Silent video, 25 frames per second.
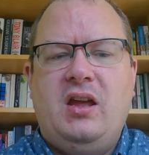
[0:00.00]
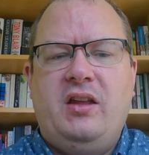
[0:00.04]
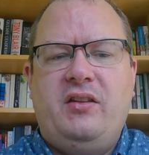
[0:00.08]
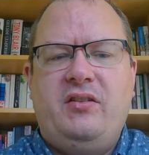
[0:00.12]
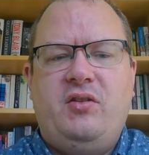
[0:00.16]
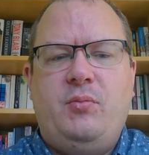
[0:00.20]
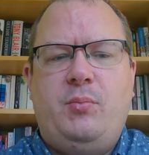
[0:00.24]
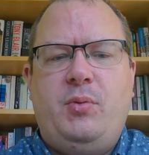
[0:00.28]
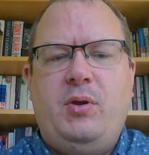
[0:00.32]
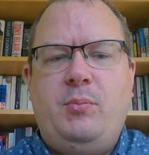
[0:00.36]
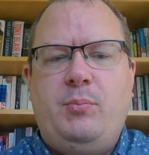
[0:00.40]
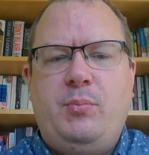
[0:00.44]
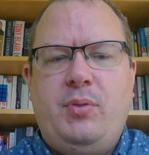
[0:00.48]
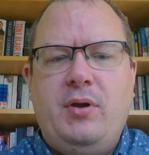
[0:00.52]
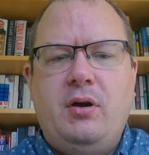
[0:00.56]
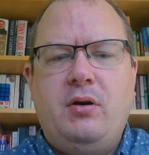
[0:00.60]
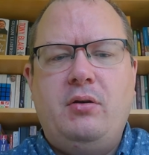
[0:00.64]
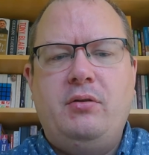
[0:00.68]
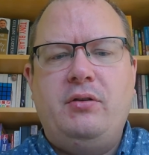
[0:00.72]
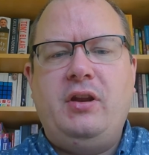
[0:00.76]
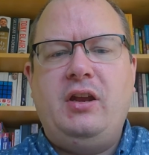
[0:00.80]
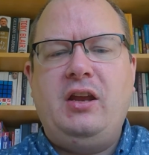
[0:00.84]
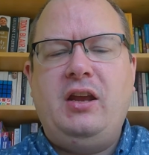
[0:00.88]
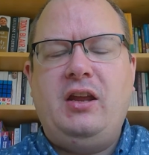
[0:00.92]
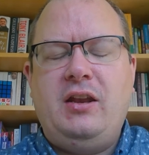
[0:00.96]
to be
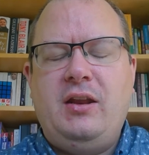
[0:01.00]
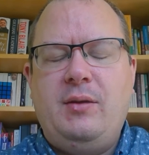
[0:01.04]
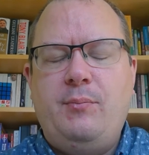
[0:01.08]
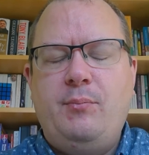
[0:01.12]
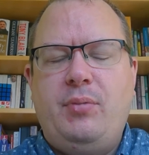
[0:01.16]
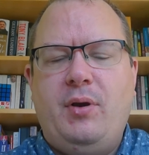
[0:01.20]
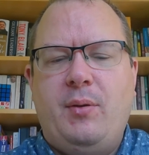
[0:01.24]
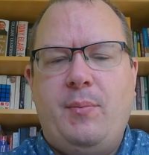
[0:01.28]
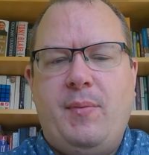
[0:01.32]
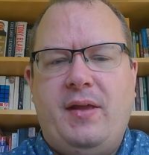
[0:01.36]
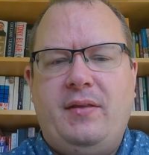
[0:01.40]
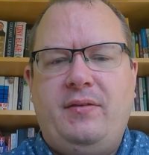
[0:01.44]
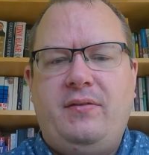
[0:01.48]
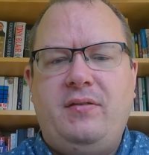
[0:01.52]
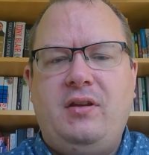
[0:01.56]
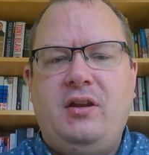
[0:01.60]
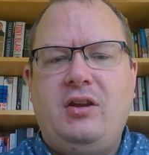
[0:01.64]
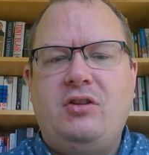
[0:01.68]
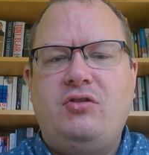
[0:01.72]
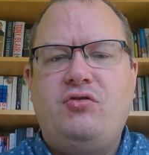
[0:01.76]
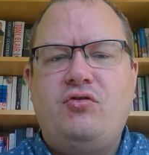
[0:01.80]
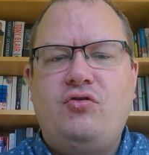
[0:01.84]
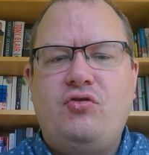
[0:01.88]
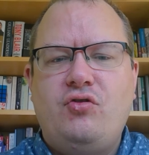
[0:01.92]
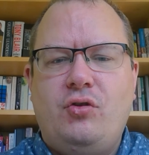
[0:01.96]
building and implementing
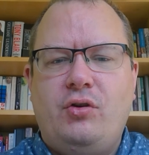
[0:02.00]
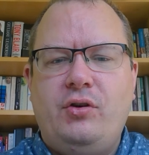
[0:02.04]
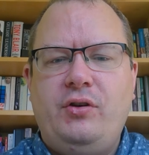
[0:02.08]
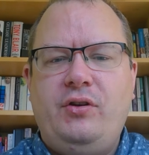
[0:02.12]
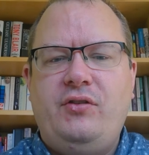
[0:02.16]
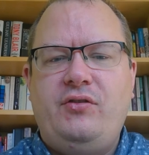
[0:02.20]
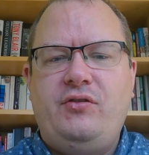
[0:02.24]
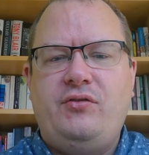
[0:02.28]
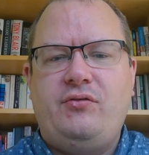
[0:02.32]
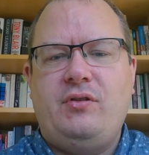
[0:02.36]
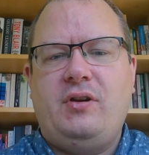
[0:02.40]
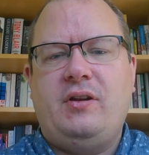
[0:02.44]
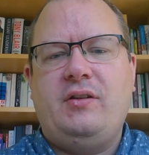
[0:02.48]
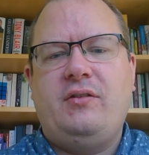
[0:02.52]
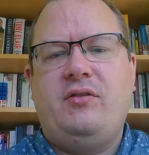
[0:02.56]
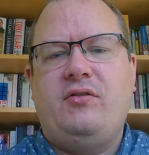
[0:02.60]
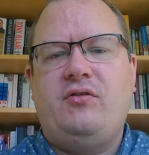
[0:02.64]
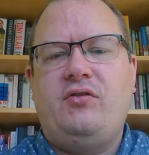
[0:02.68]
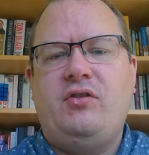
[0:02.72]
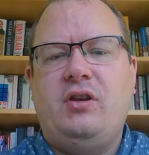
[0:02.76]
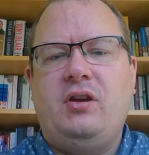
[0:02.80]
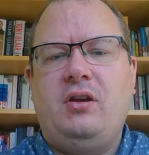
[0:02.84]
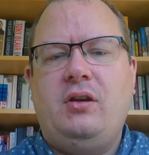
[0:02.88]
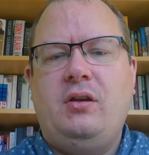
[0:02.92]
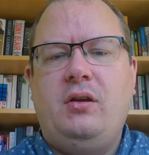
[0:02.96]
a joint
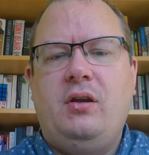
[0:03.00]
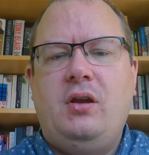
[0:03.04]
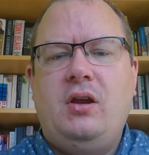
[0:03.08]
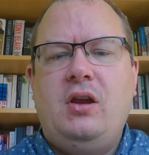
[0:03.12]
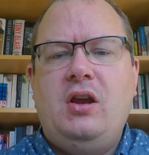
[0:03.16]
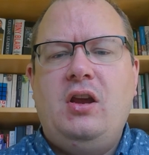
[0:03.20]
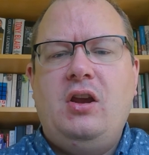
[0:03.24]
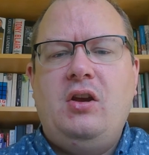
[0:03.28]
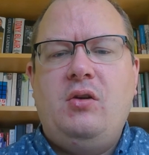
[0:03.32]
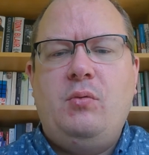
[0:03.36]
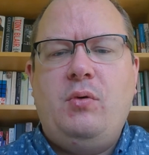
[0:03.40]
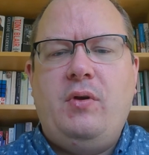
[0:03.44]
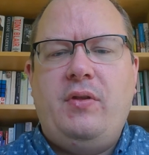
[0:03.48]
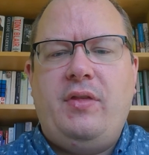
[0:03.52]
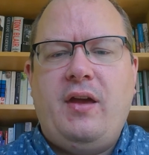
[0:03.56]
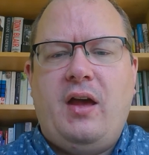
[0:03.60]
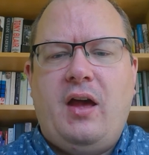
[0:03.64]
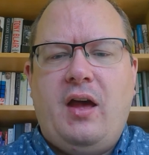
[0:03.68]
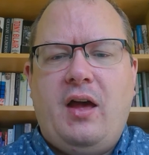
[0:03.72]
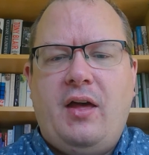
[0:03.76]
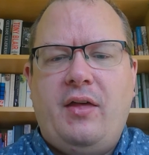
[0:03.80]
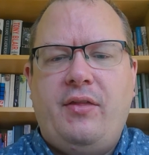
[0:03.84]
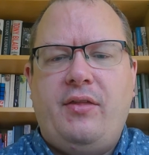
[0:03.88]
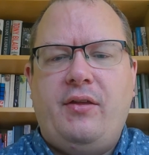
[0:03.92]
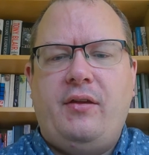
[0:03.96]
strategy with
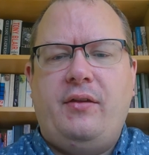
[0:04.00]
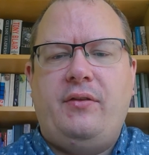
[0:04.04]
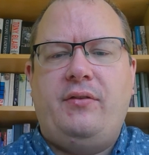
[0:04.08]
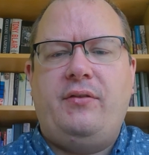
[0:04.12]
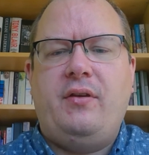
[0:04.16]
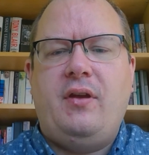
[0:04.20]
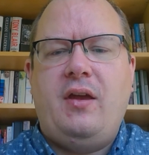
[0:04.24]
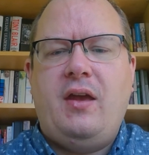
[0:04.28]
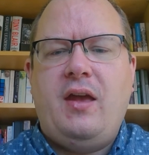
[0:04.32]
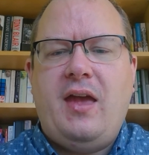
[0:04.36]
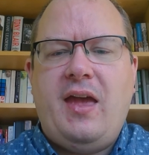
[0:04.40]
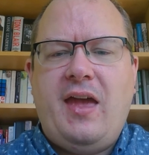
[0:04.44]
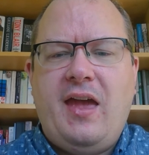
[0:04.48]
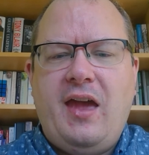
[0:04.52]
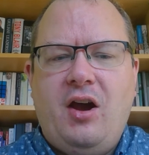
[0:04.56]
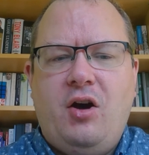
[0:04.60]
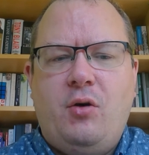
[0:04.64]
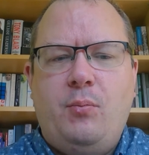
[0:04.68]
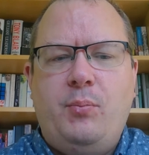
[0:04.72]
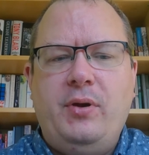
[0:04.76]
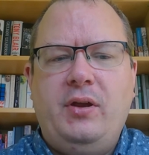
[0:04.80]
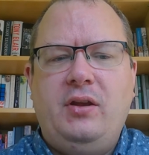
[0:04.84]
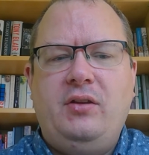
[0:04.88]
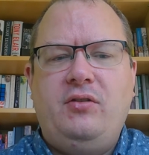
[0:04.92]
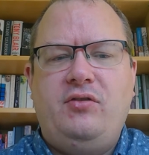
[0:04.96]
others,
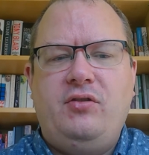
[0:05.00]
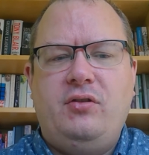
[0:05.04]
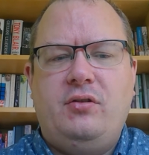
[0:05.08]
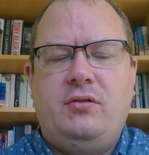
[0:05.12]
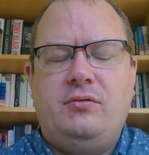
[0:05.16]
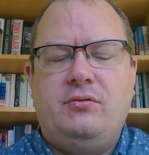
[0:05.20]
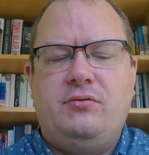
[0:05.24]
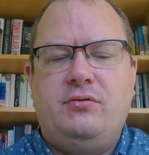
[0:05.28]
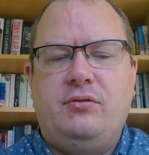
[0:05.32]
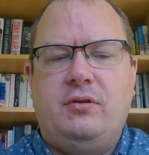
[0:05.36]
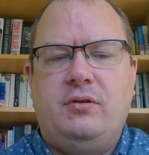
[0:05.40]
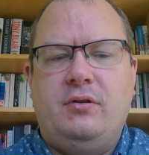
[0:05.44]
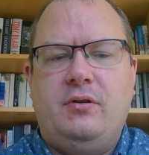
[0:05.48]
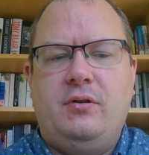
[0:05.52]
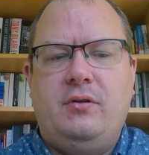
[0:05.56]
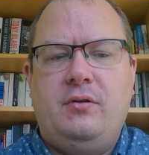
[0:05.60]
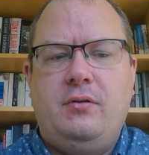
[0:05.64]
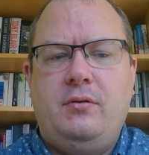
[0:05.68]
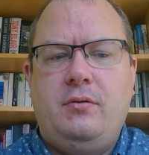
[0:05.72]
helping children.